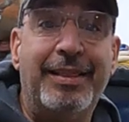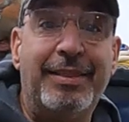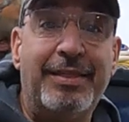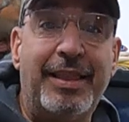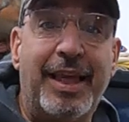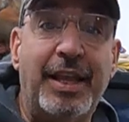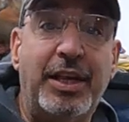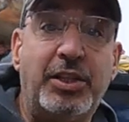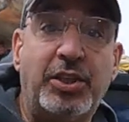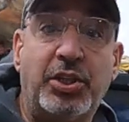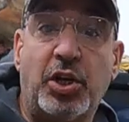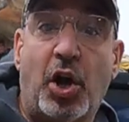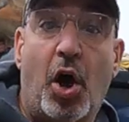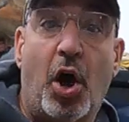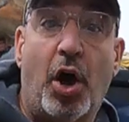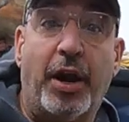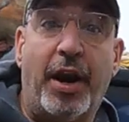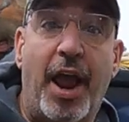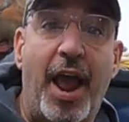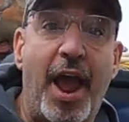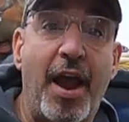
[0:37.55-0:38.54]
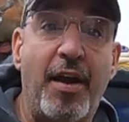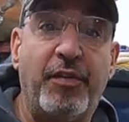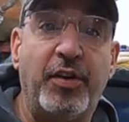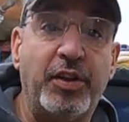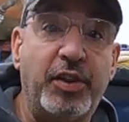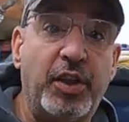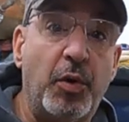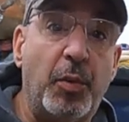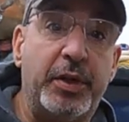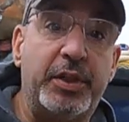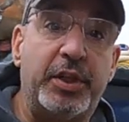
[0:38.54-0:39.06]
Links on
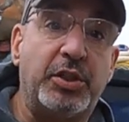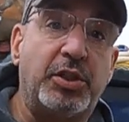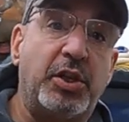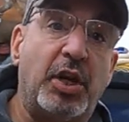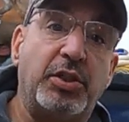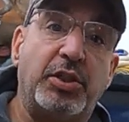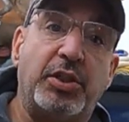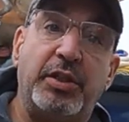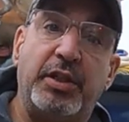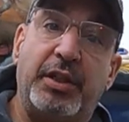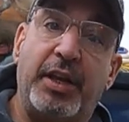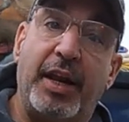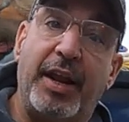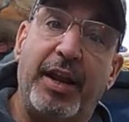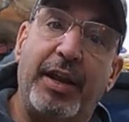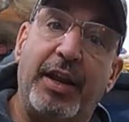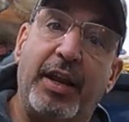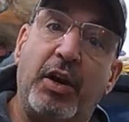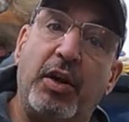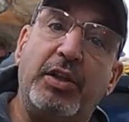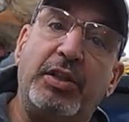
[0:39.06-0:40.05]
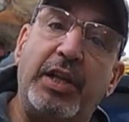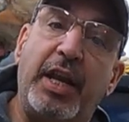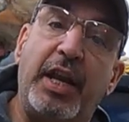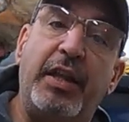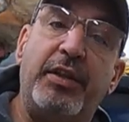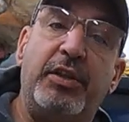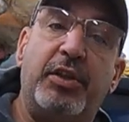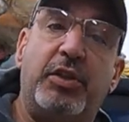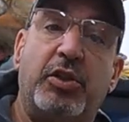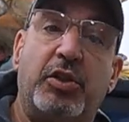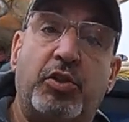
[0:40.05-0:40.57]
everything we're discussing today is
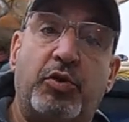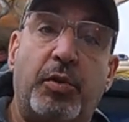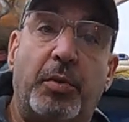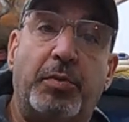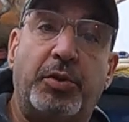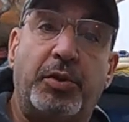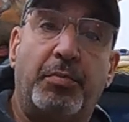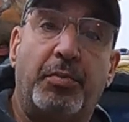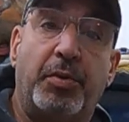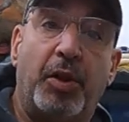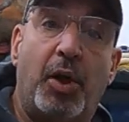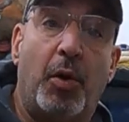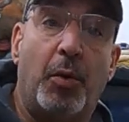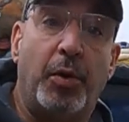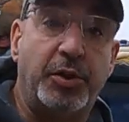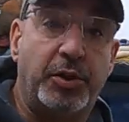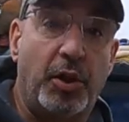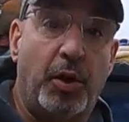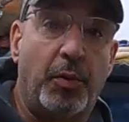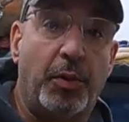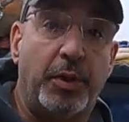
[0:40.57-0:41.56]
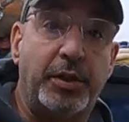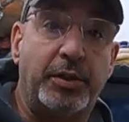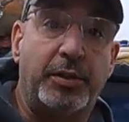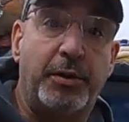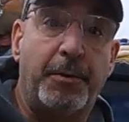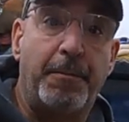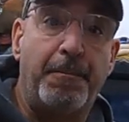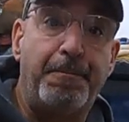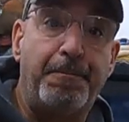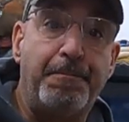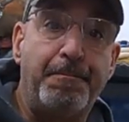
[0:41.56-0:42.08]
in the description below, as always.